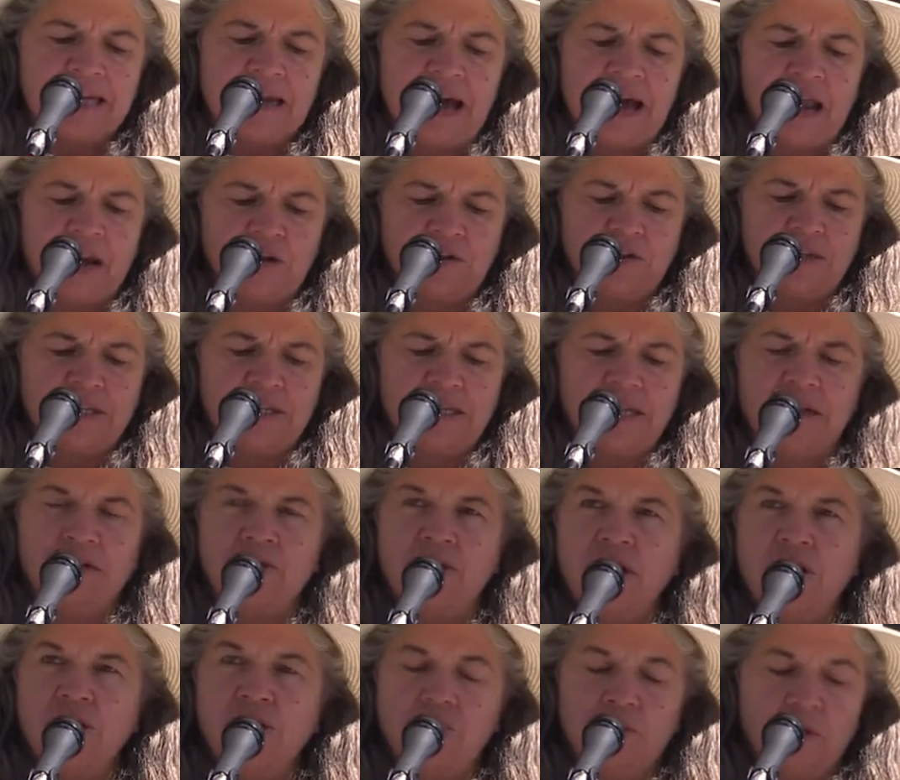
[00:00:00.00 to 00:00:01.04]
a year
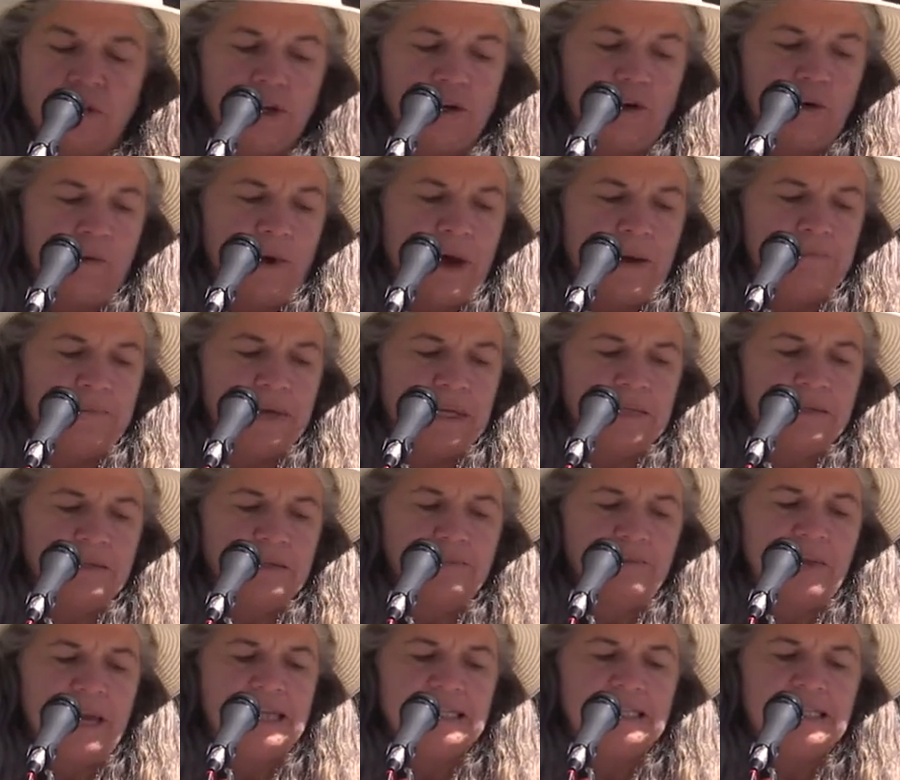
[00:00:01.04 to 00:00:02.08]
on nuclear weapons,
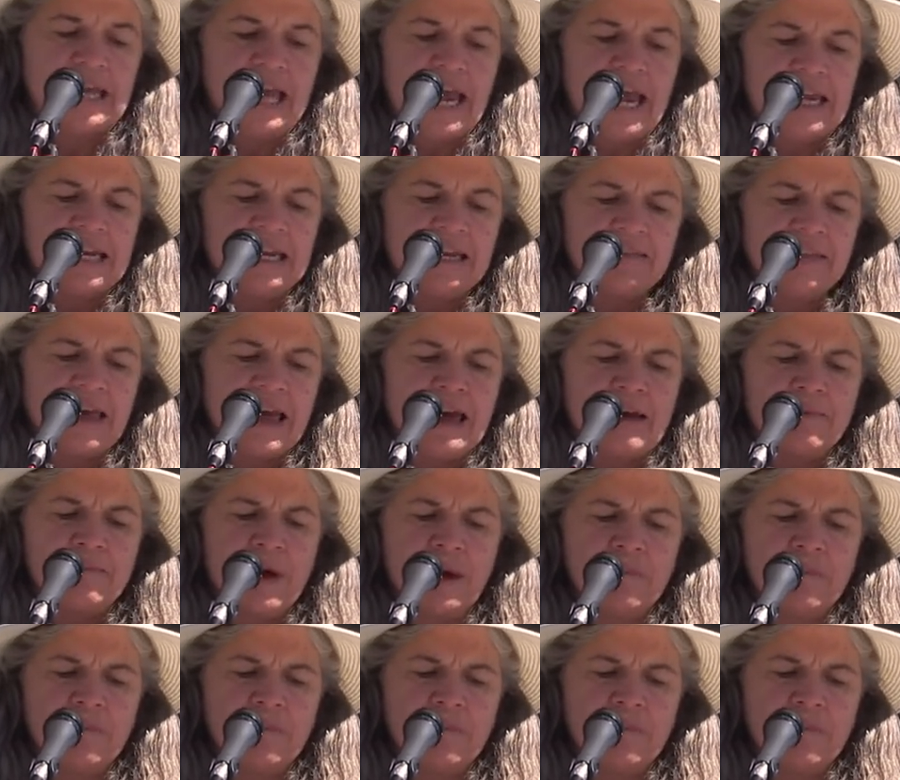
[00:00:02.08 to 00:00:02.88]
maintaining them,